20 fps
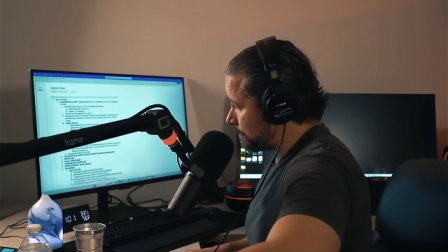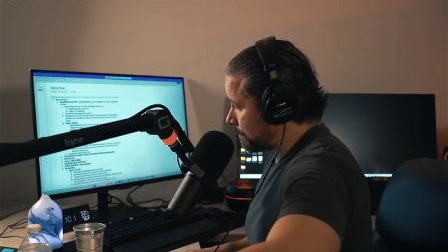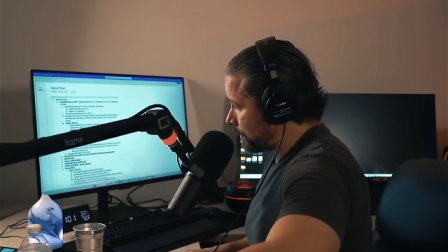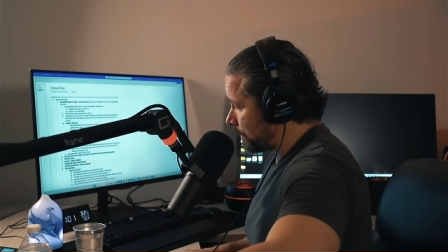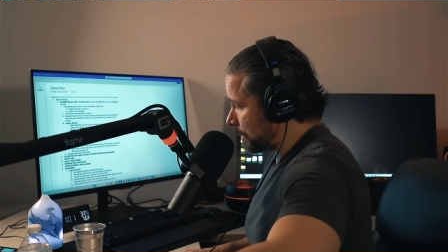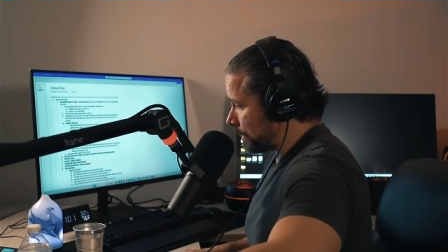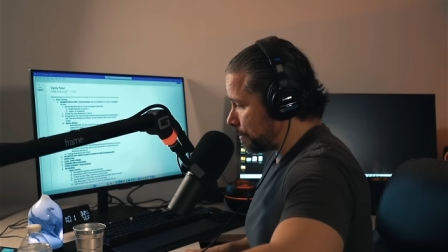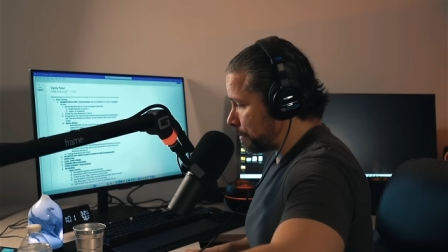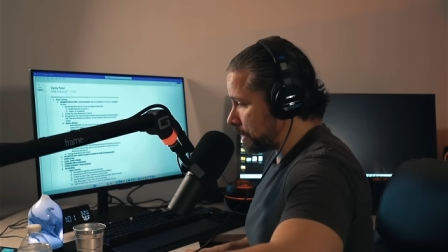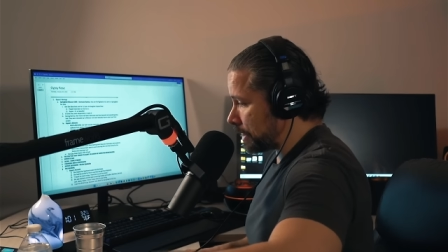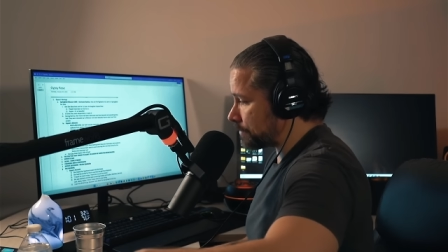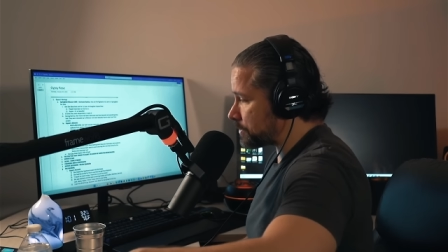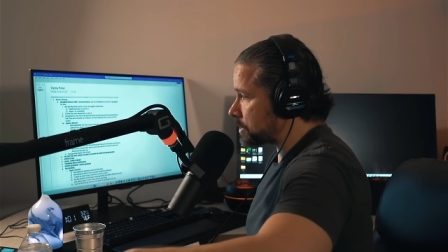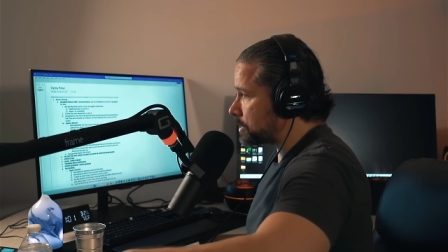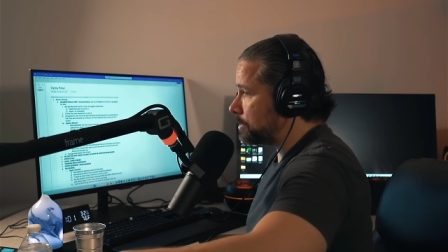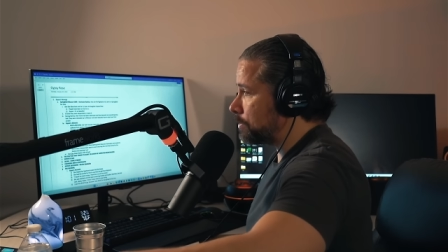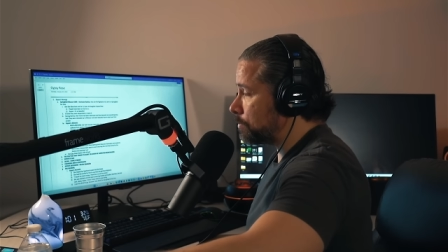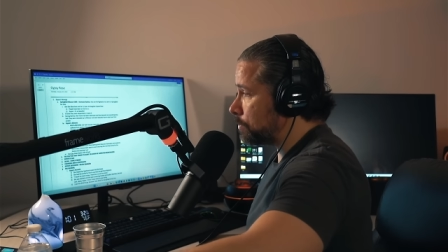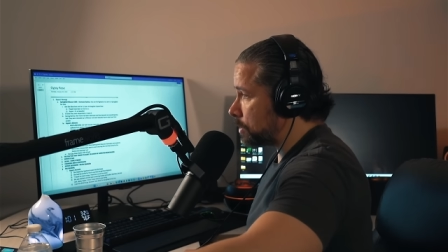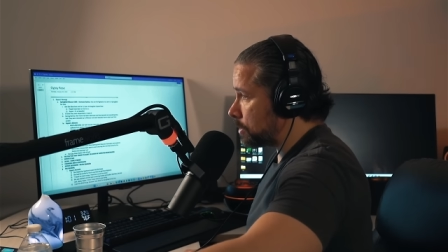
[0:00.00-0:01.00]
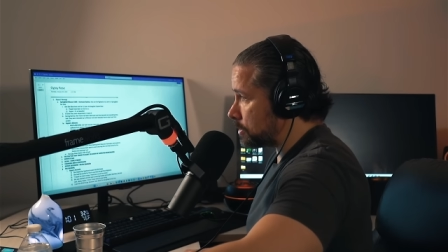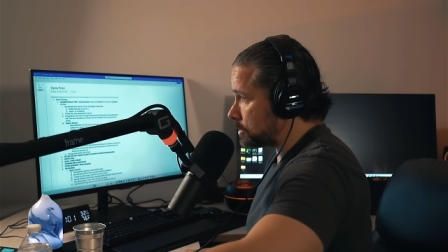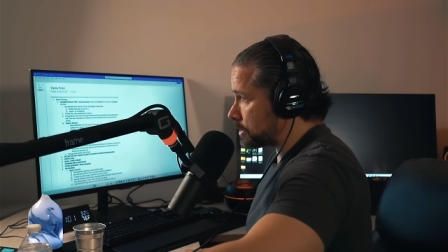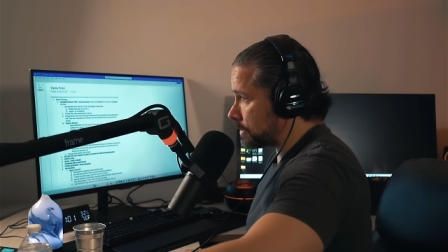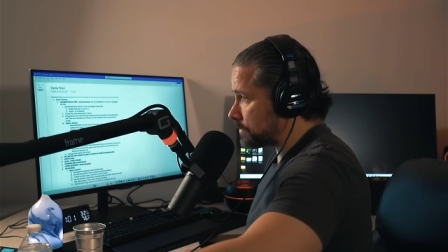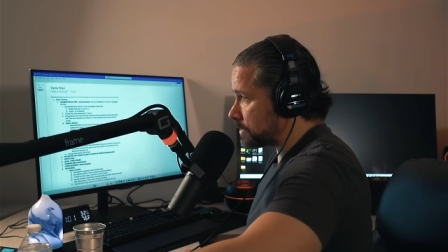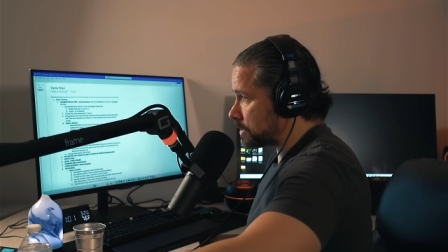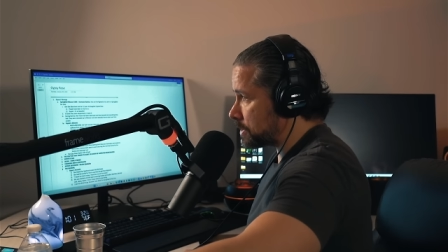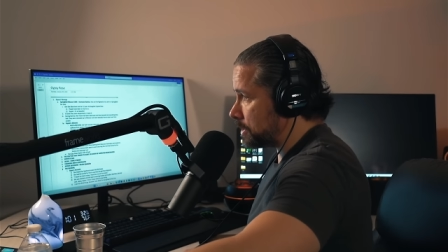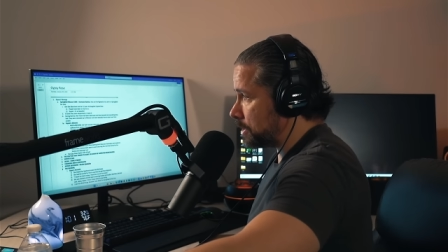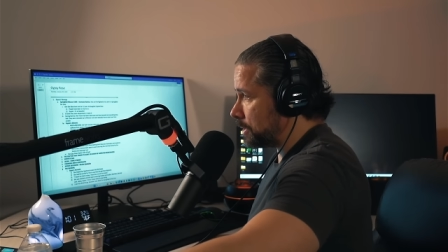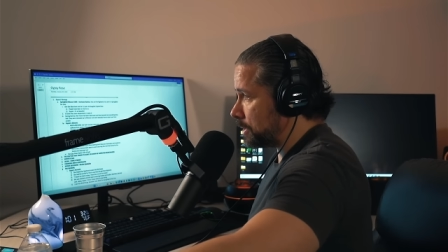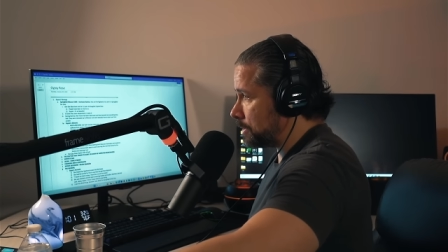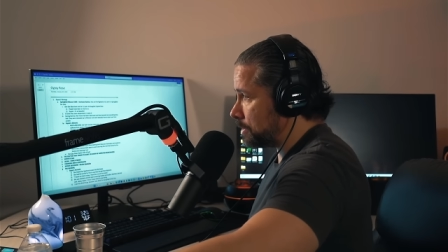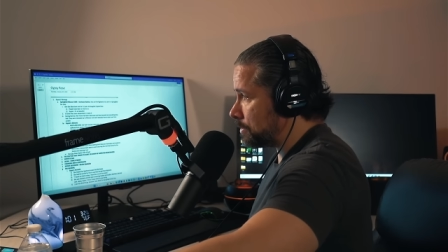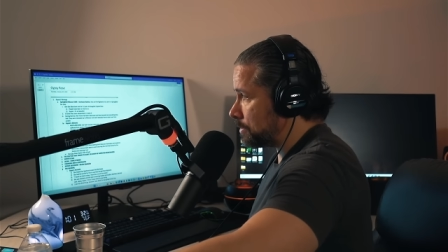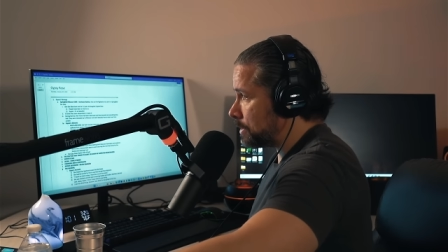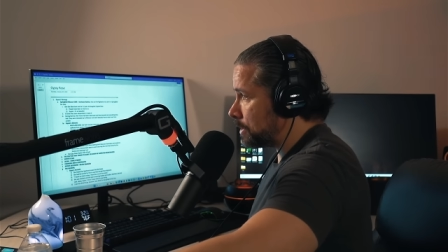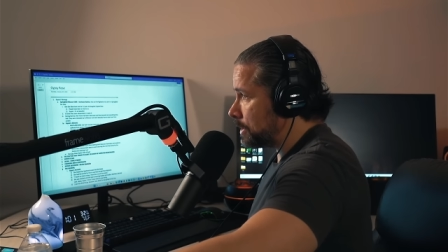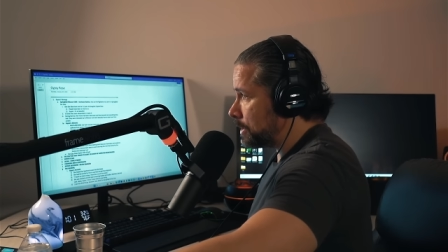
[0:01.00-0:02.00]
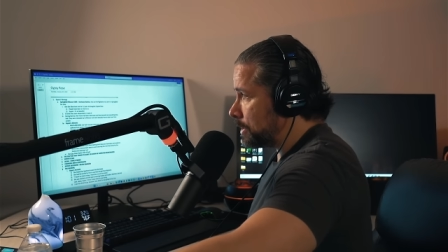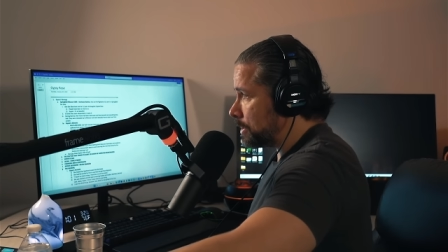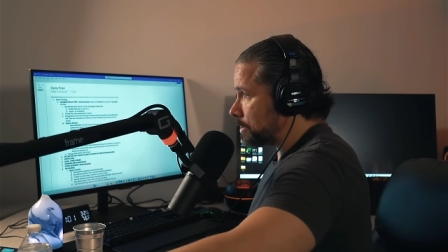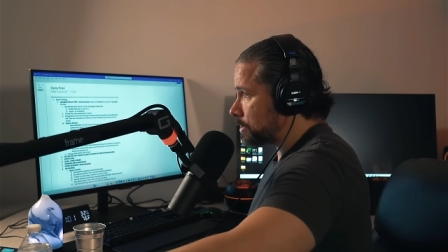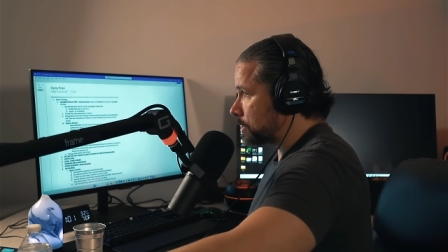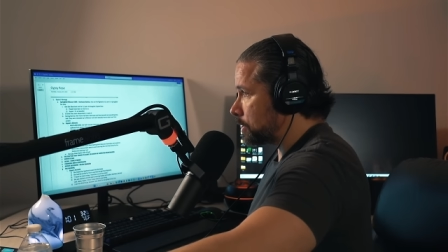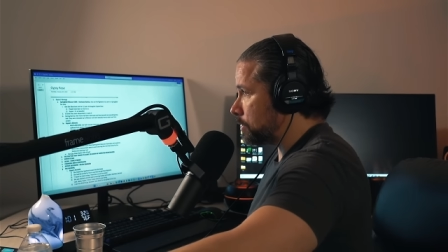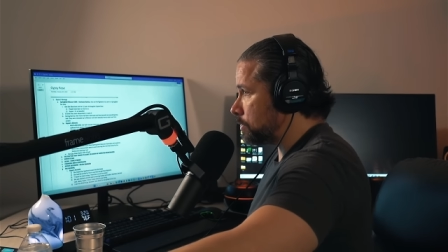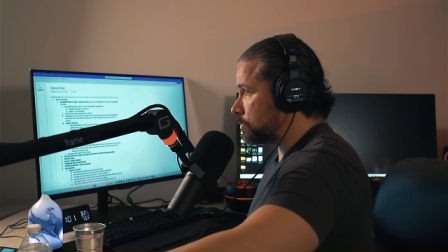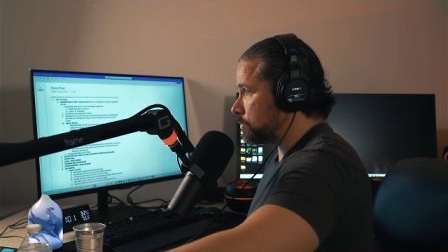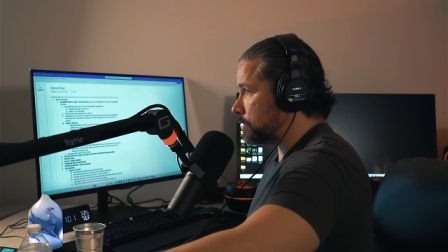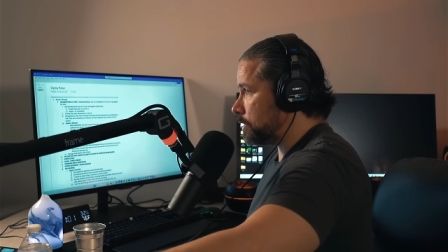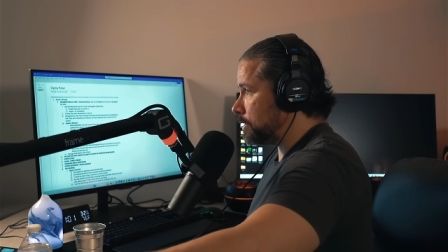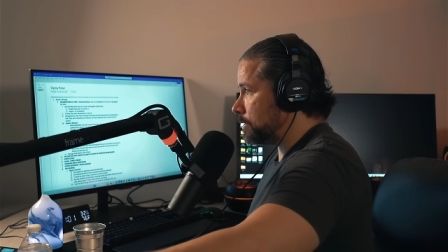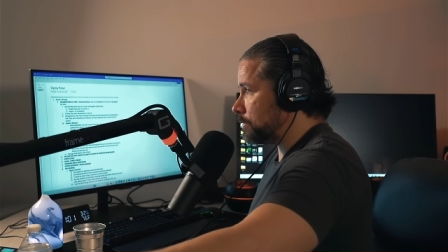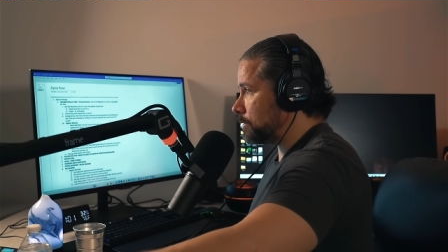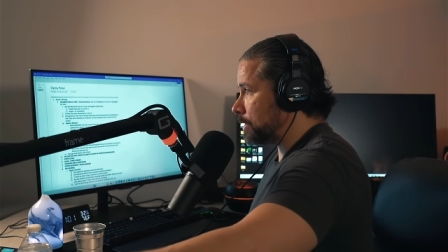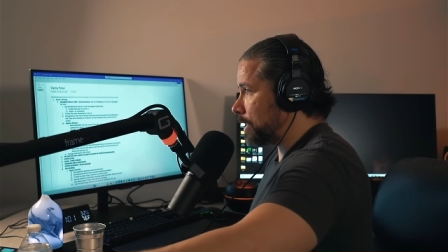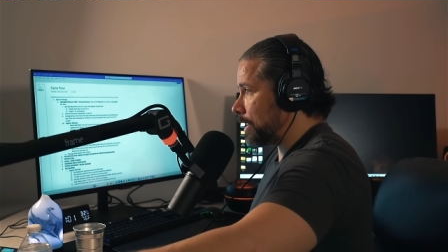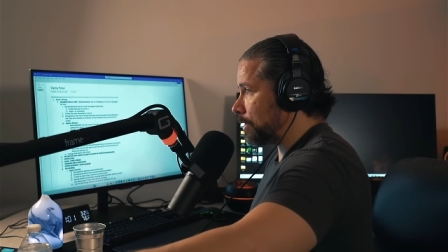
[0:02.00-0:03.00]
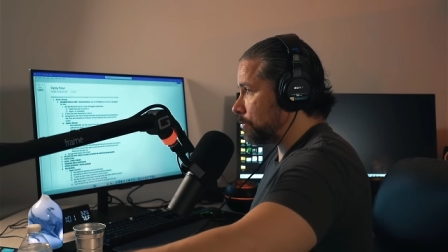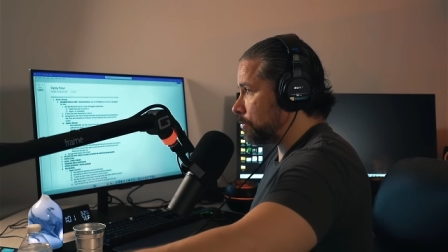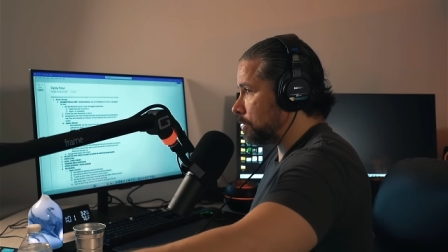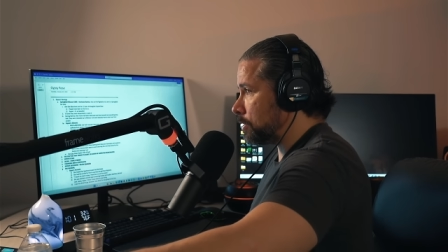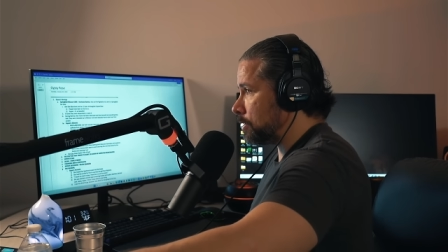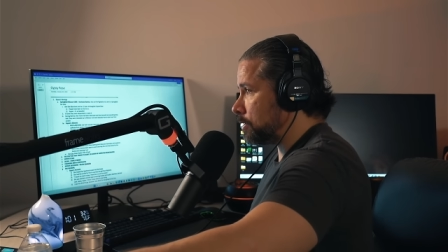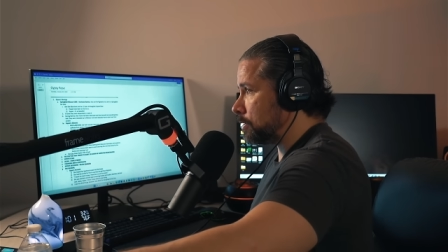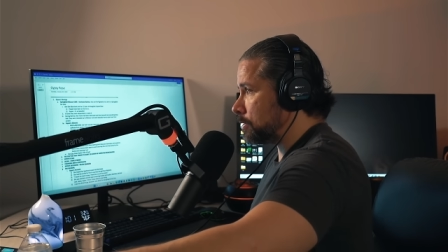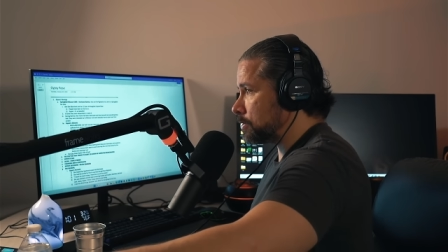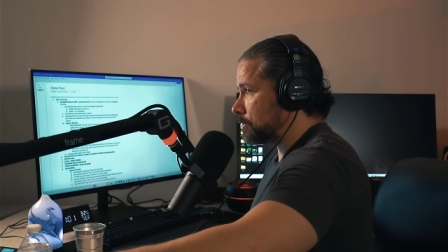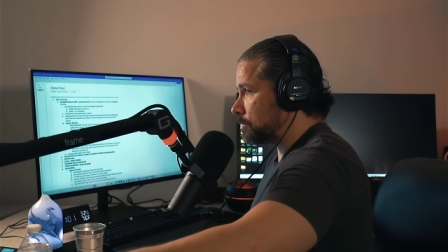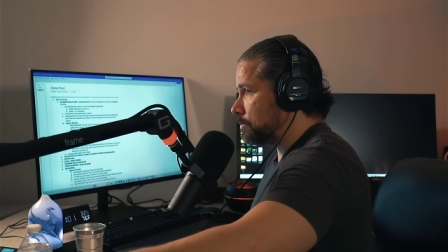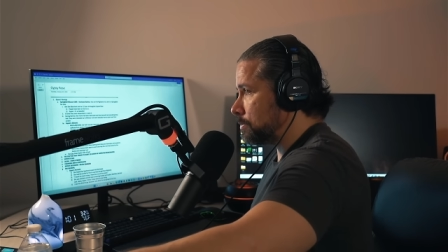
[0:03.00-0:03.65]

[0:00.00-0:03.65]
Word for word: And I mean, I've seen worse. I've seen children that were